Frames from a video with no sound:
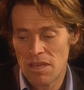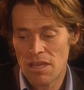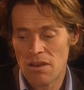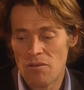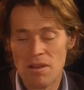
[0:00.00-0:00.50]

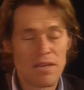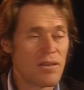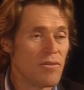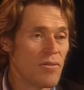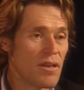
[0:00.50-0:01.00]
he can only
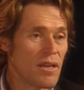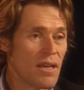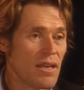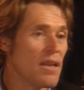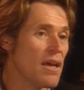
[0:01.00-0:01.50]
do
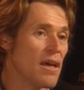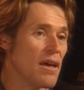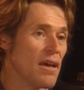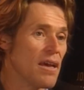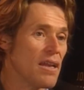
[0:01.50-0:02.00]
it in
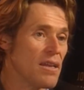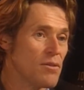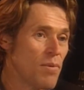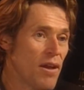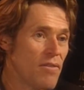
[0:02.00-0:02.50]
uh, an
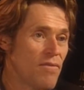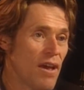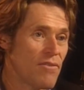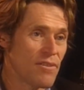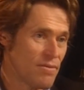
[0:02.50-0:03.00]
inspired
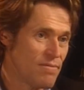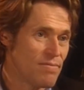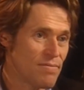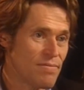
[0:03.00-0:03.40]
fashion.